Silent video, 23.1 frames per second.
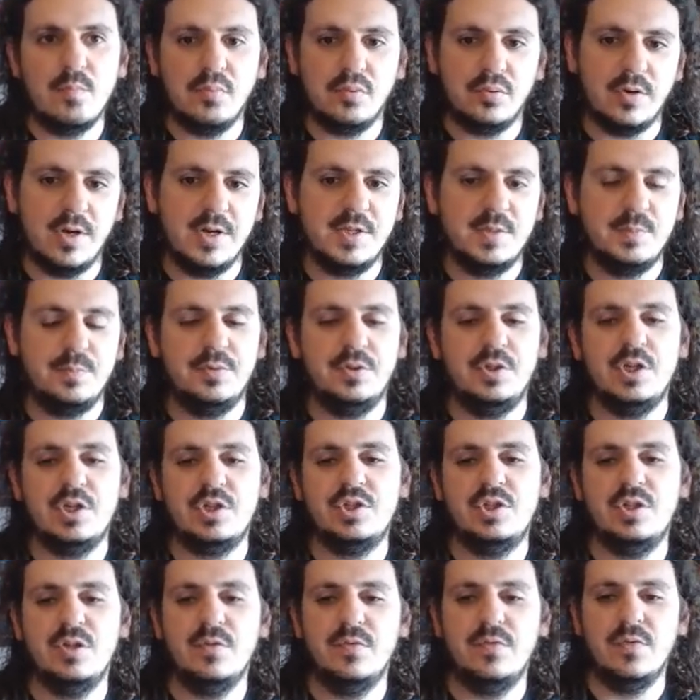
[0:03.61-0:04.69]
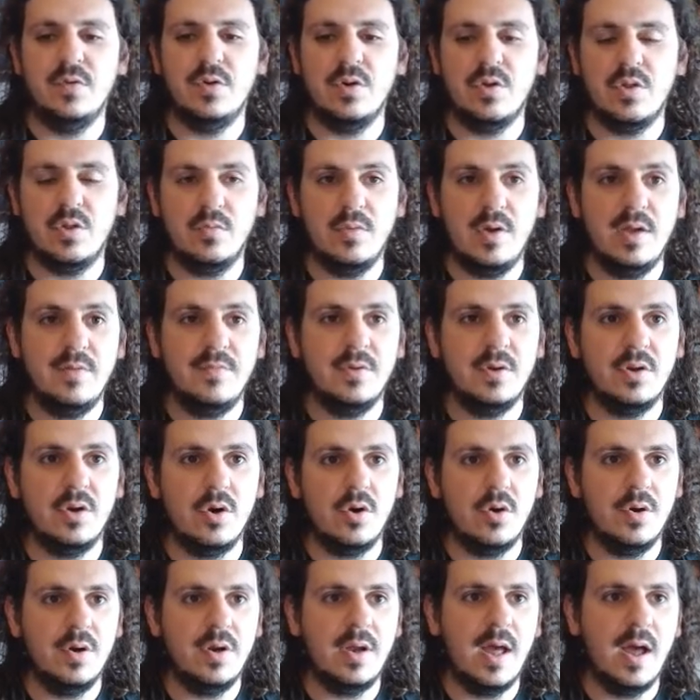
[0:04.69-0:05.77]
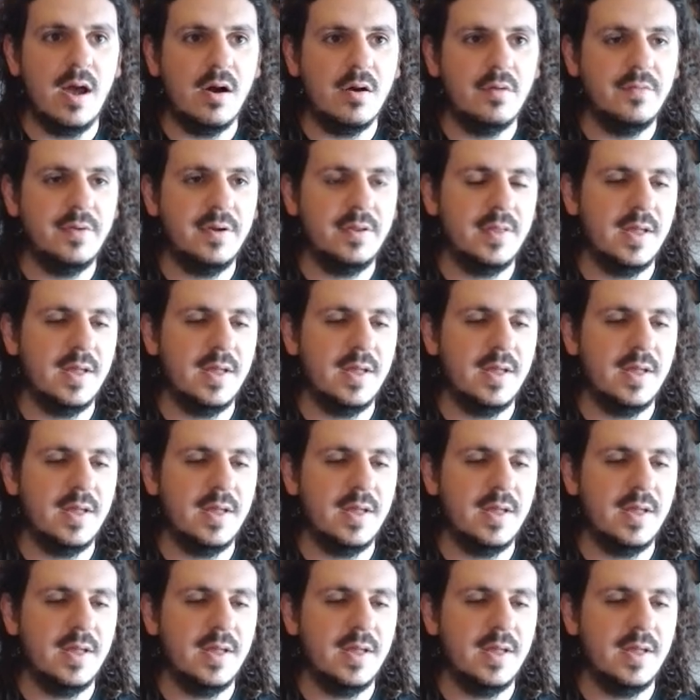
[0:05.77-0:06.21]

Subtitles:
price prediction for the Ravencoin halving